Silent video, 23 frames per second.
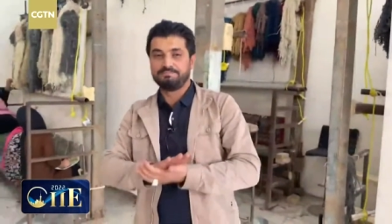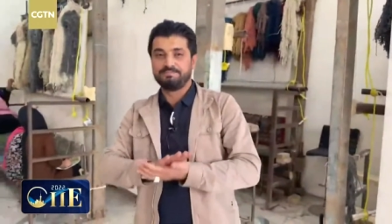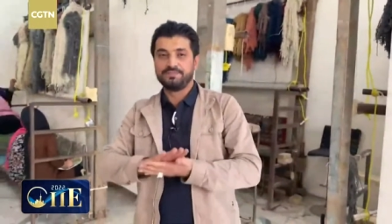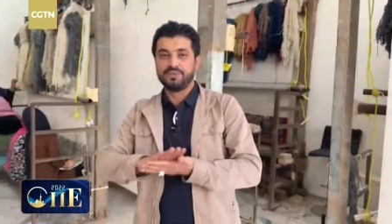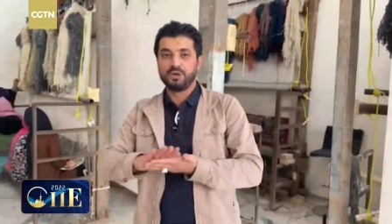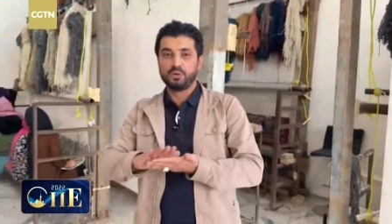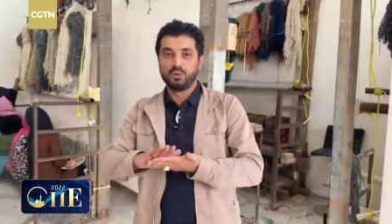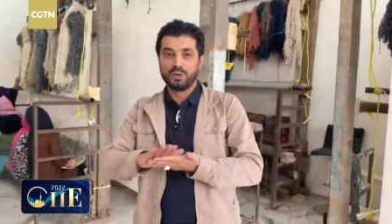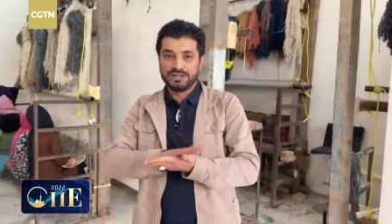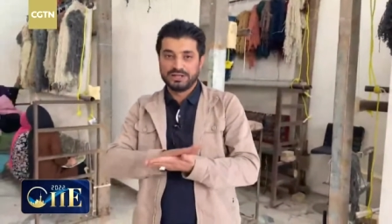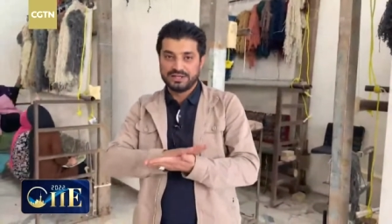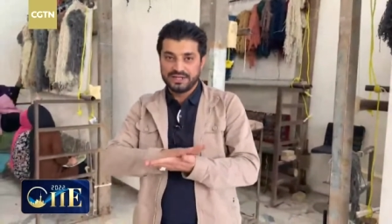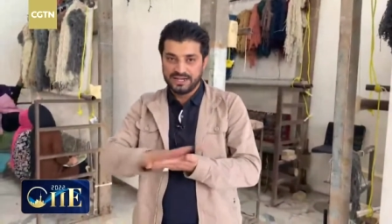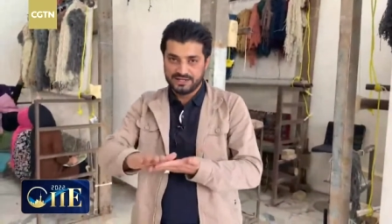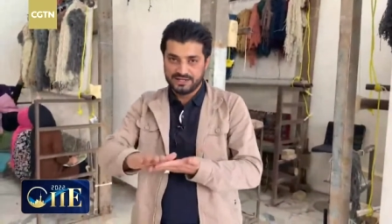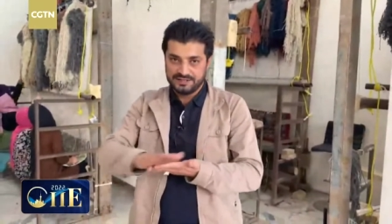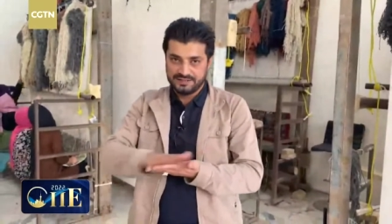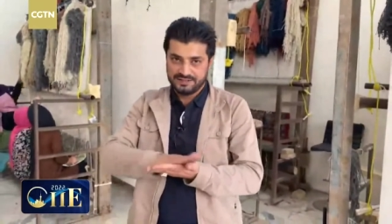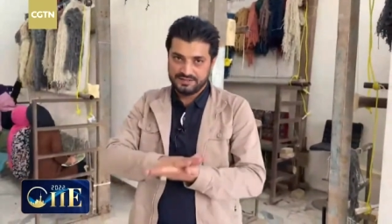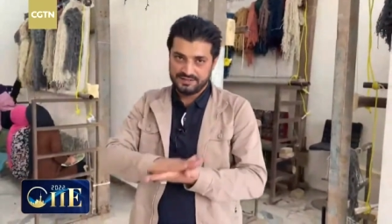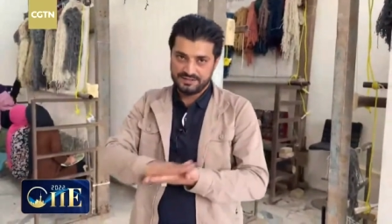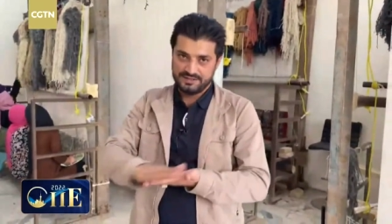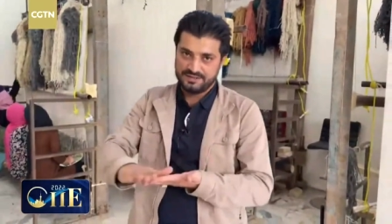They will cut
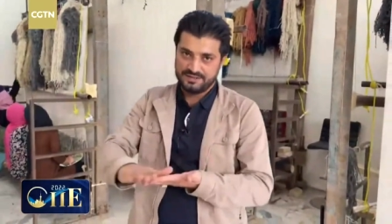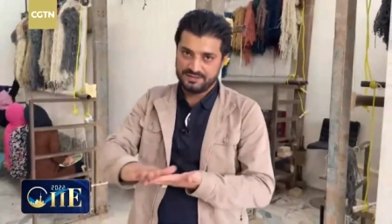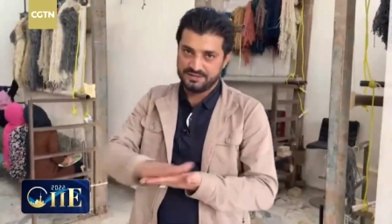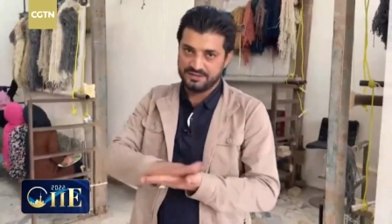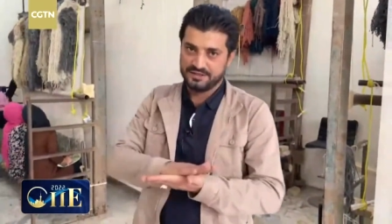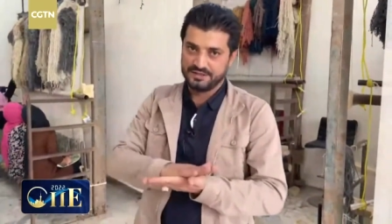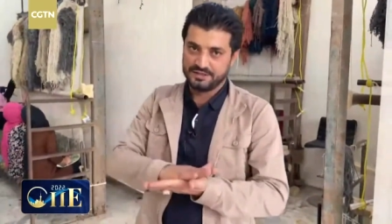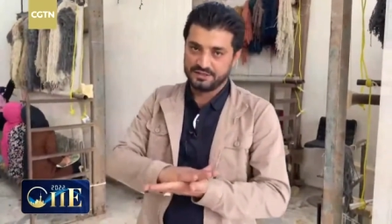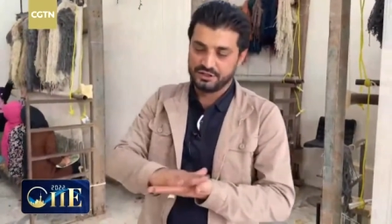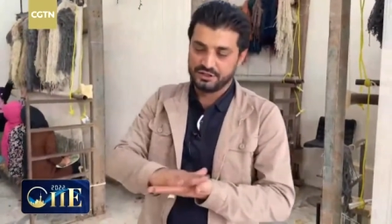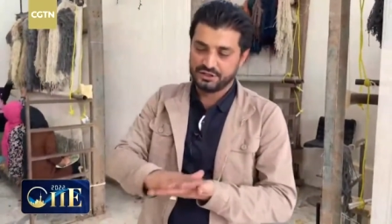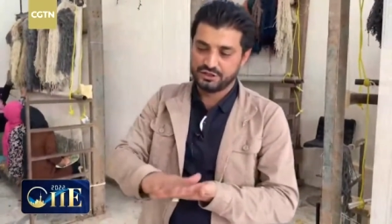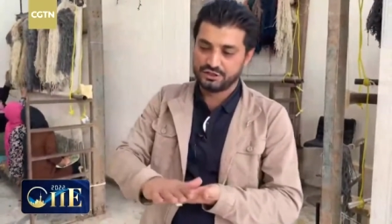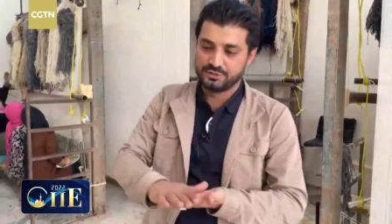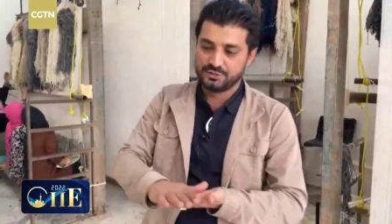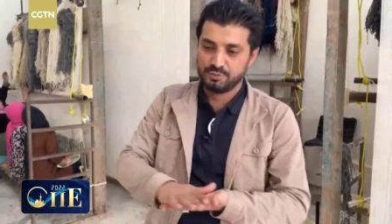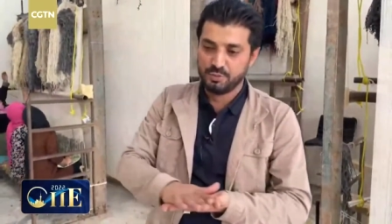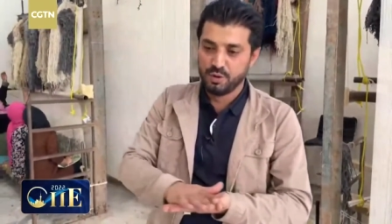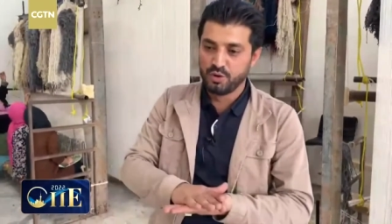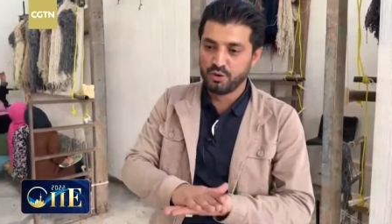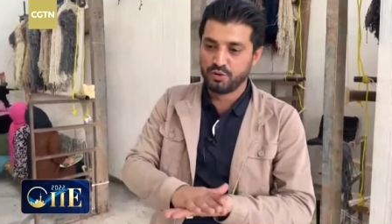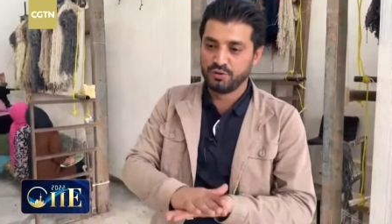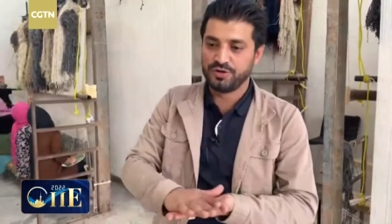the, the
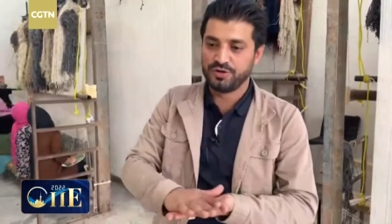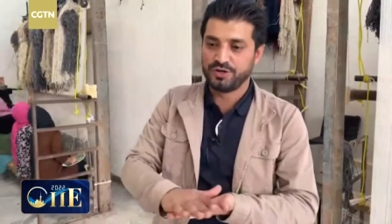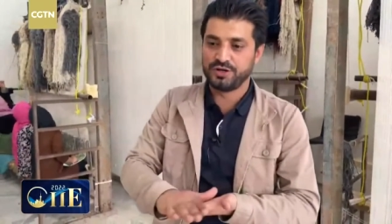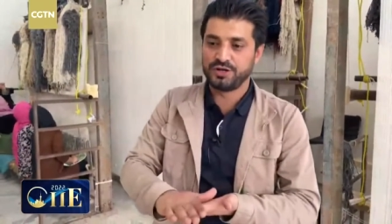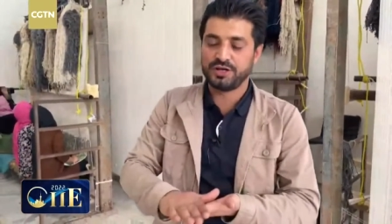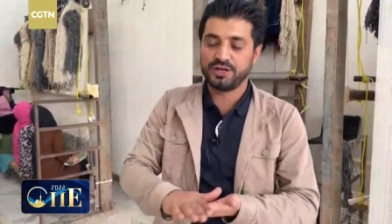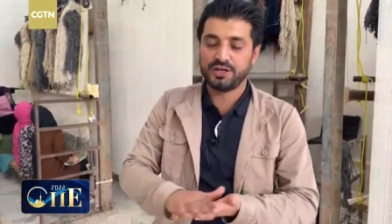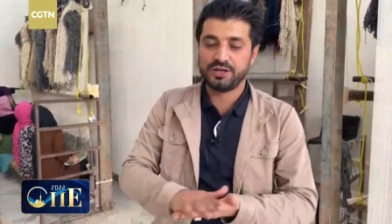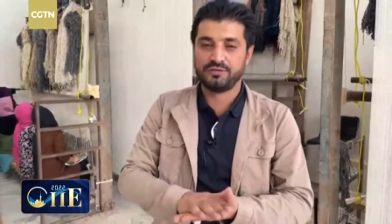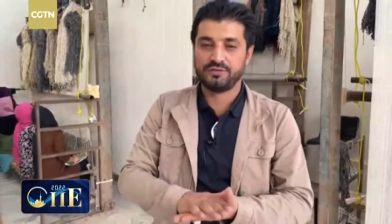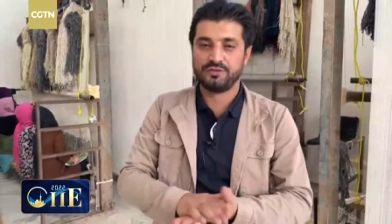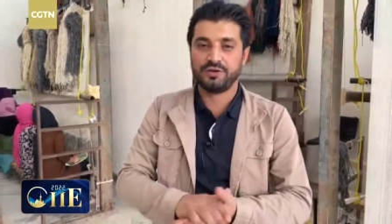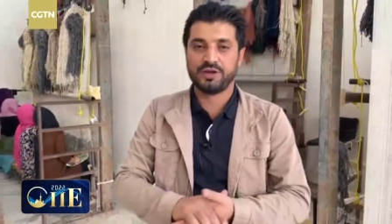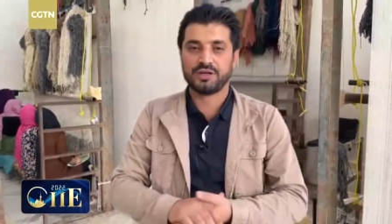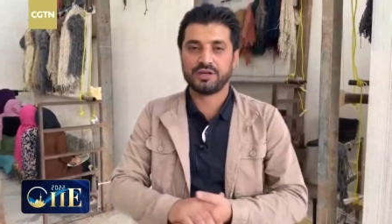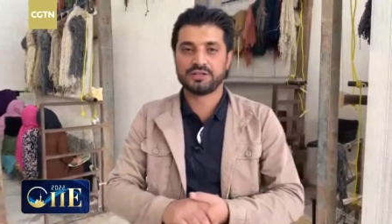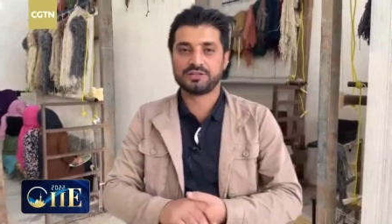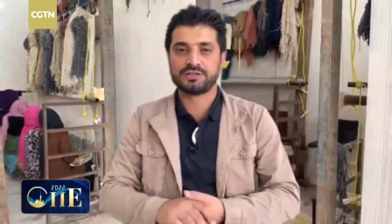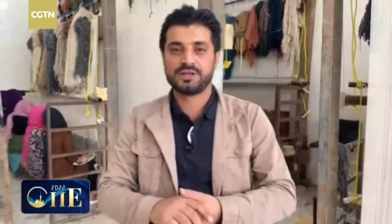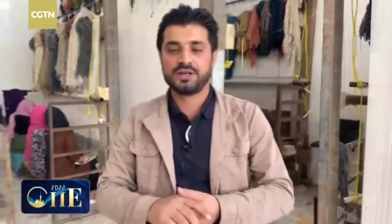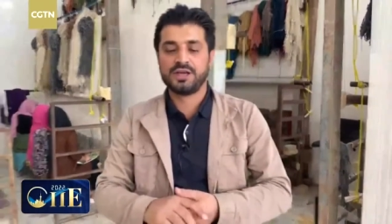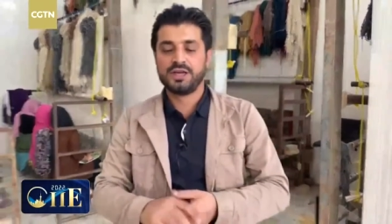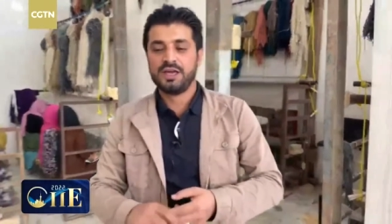smoother areas